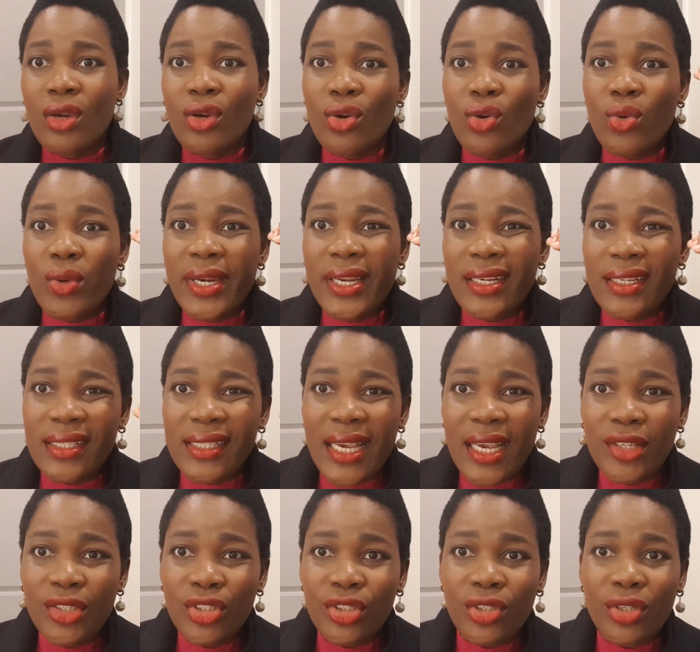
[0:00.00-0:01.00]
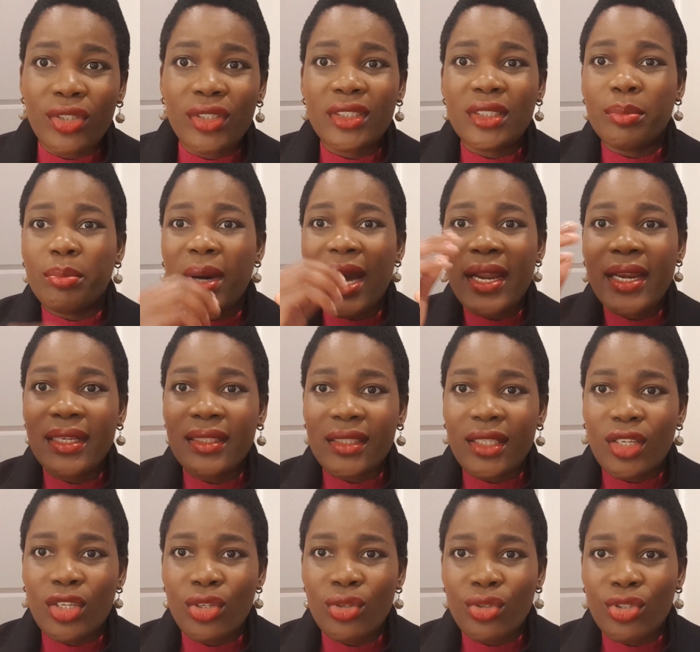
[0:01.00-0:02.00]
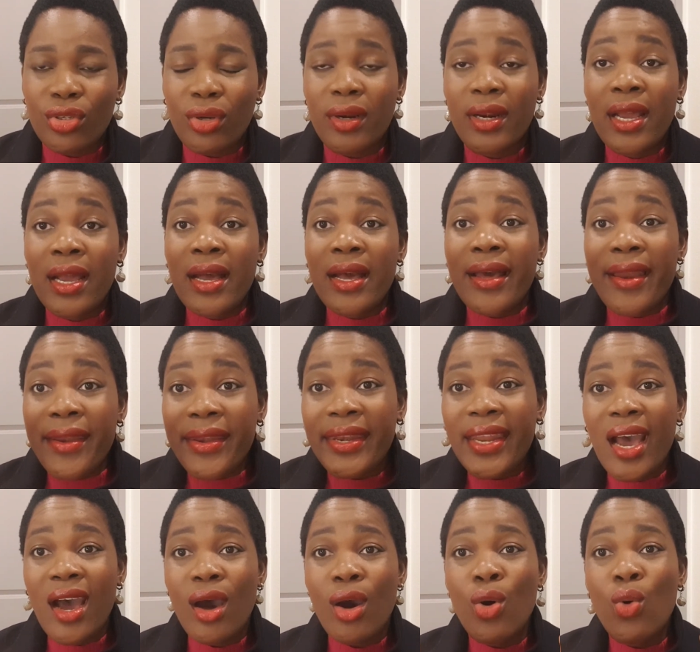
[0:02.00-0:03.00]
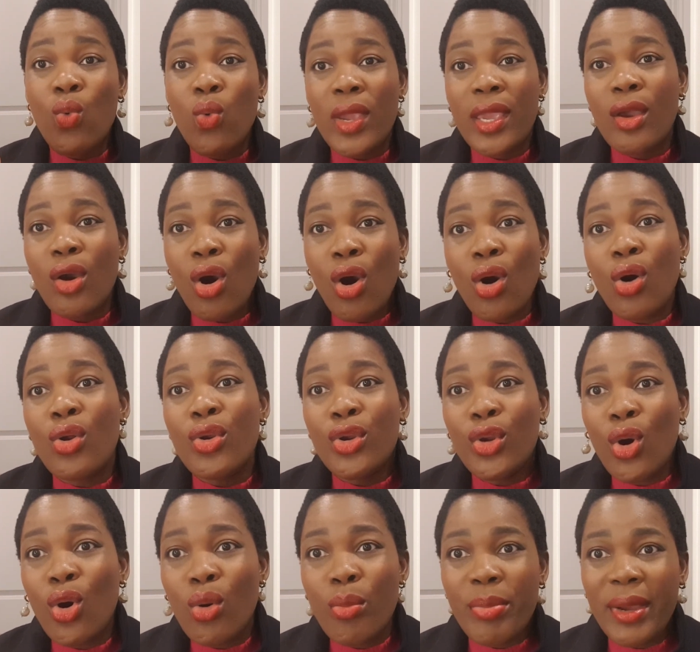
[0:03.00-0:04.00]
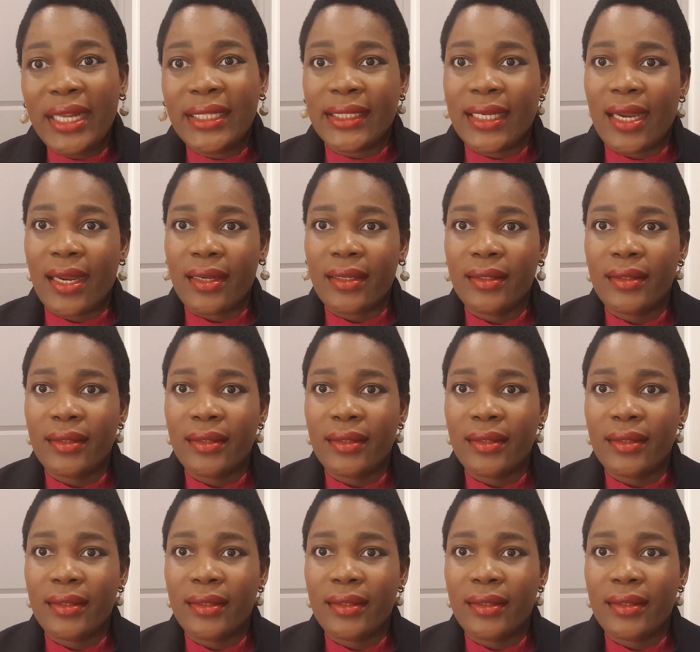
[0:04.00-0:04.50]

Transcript: Good intentions, bad execution. Now we all know better.